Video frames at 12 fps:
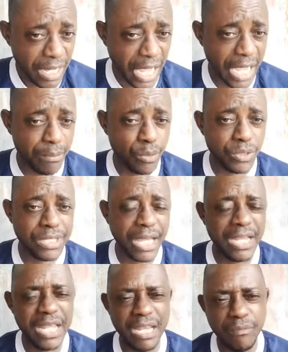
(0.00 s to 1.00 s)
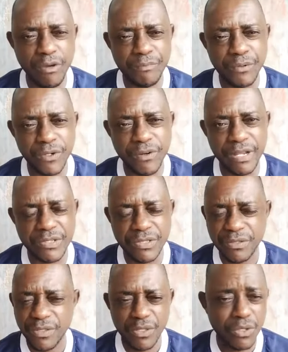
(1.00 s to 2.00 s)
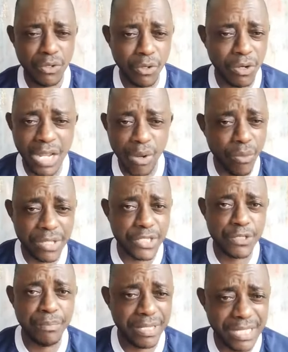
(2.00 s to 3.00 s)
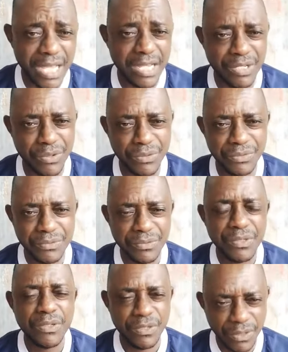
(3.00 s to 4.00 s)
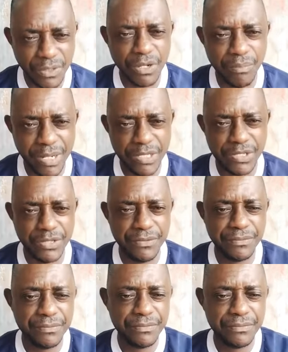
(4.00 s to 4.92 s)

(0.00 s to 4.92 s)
I am not an enemy of progress. All I want is better Edo. God bless you.